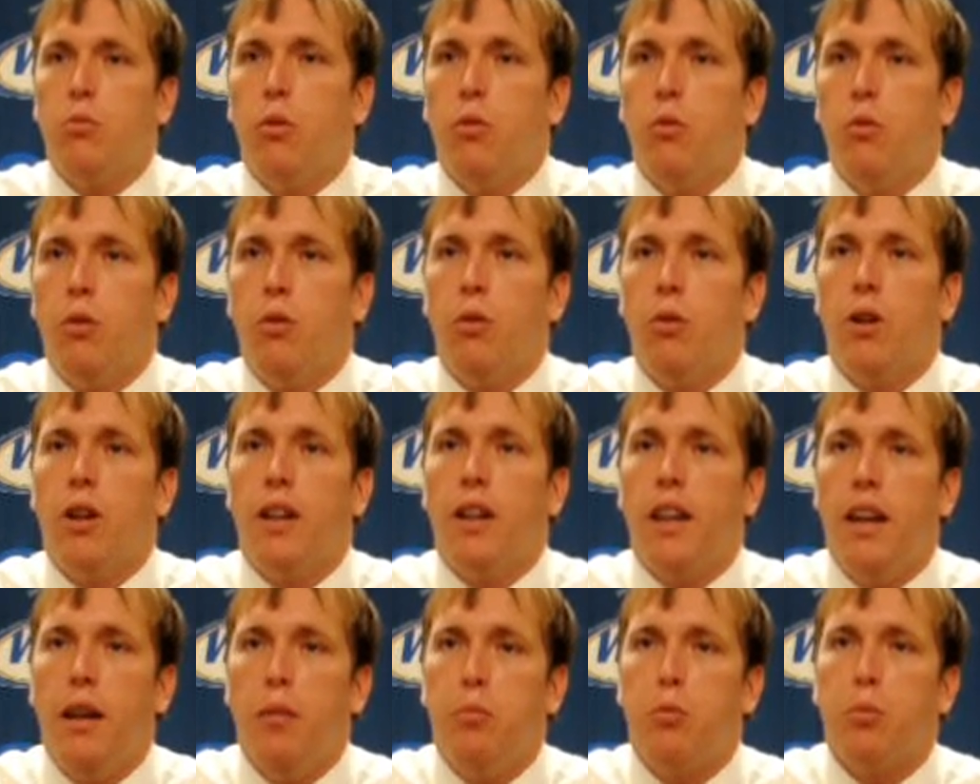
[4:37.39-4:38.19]
We
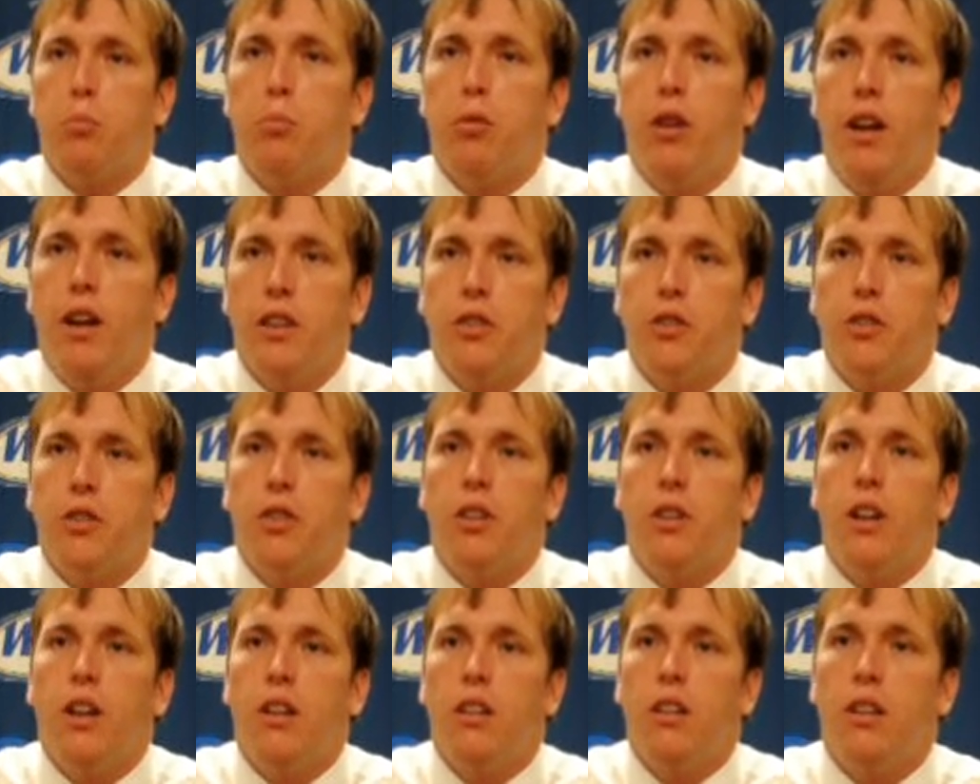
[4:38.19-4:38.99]
want to keep the
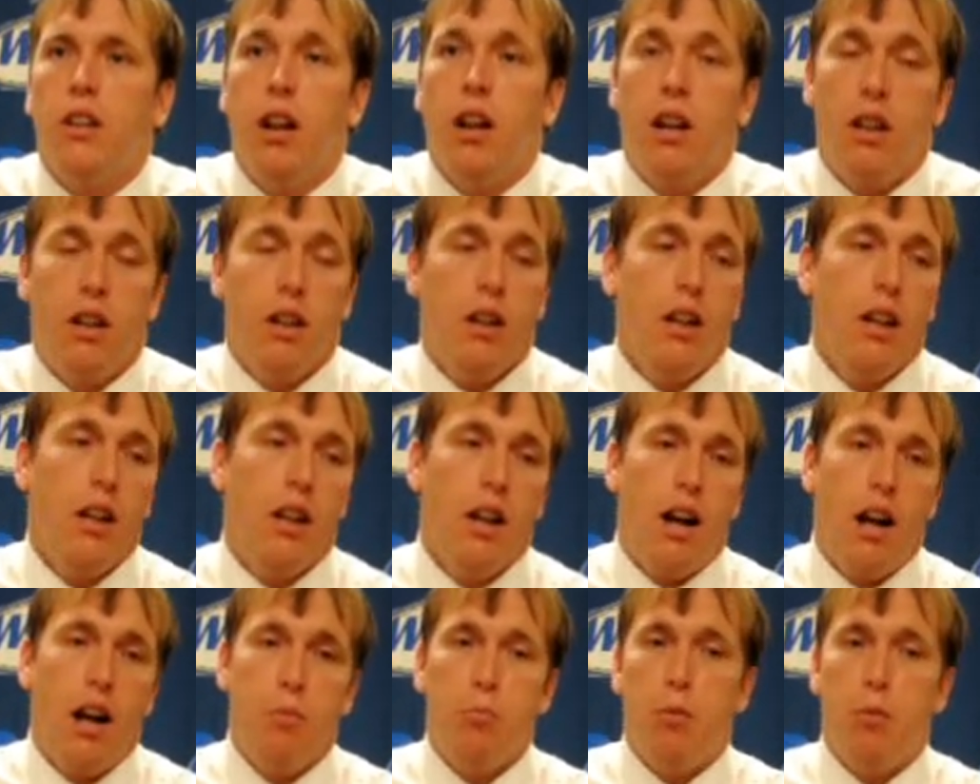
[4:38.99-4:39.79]
pressure
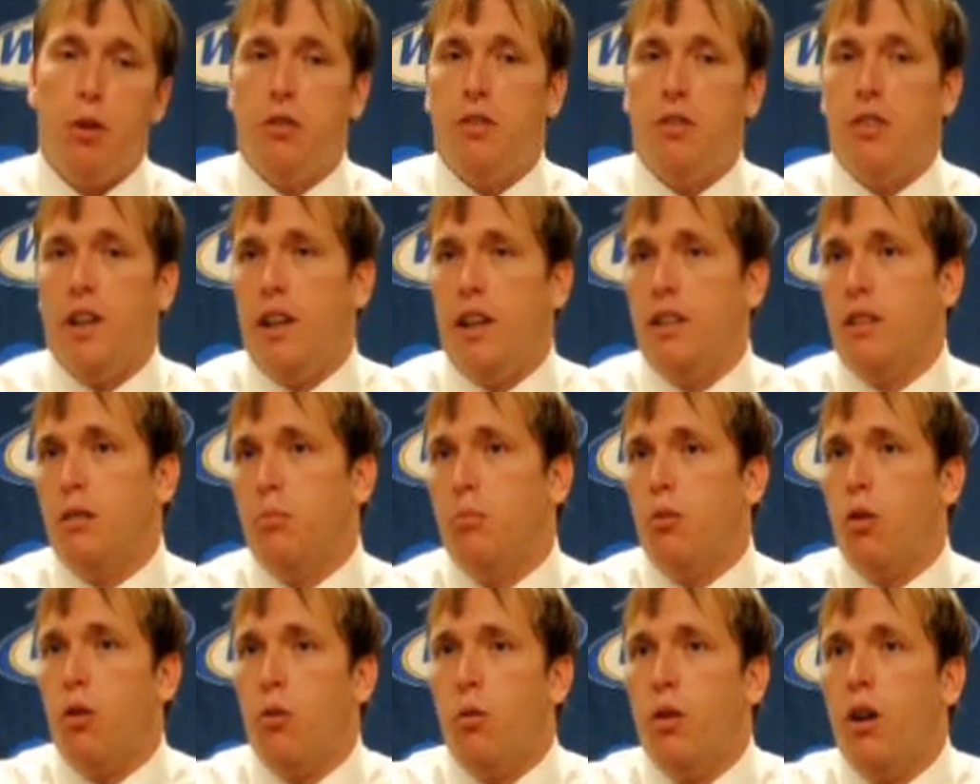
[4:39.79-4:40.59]
on both sides of
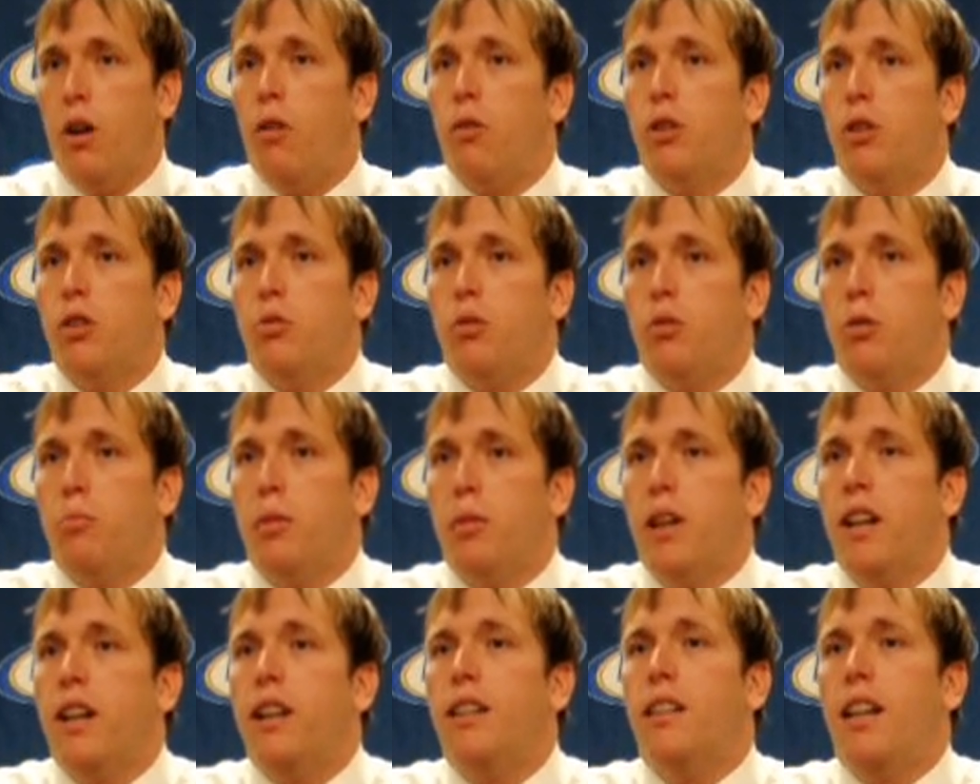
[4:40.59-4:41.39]
the ball. We always want to
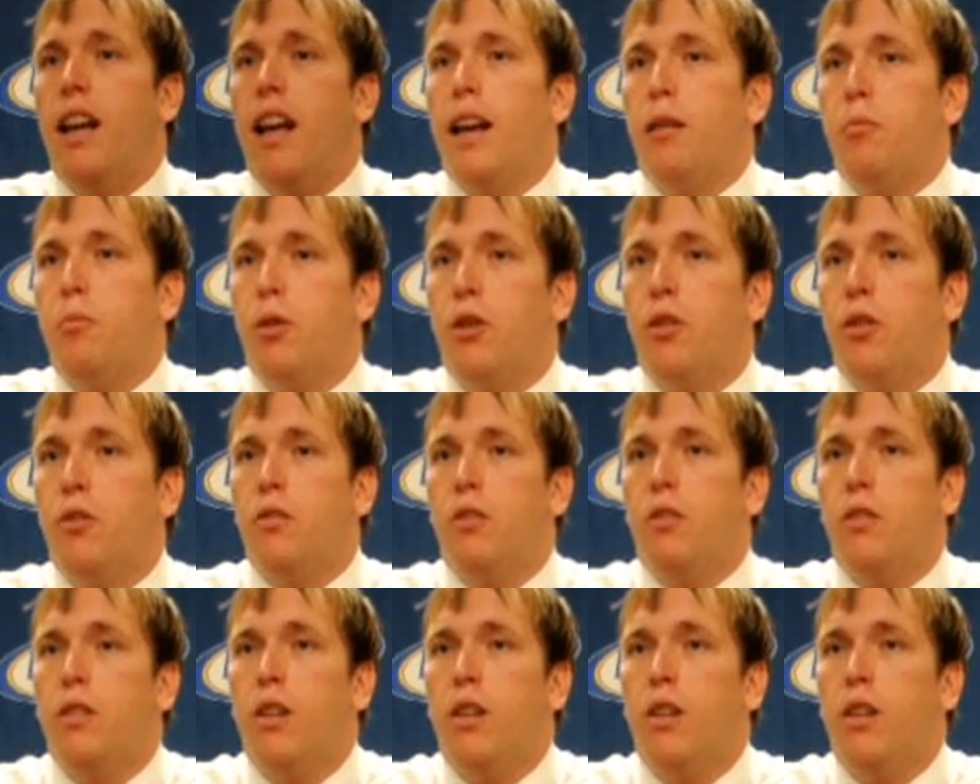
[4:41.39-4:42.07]
be in attack mode.